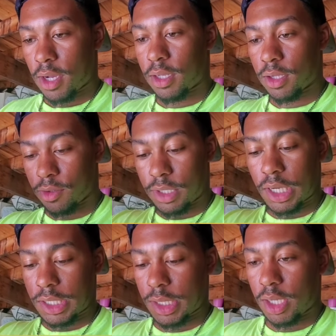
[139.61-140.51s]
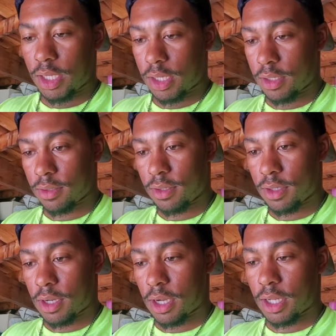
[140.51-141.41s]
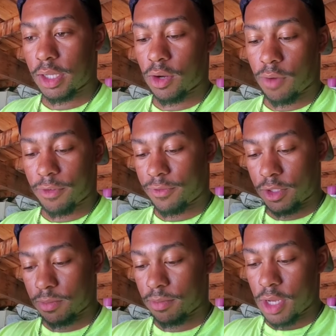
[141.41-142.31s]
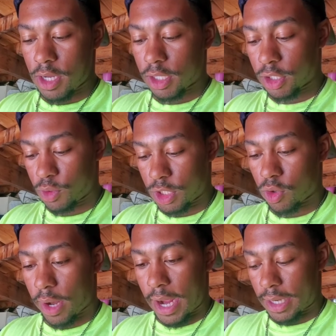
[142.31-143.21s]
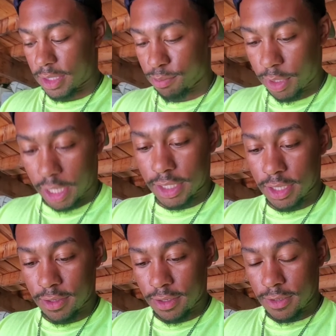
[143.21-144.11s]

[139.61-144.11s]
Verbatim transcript: a little dusting and uh, clean off of some loose grass. But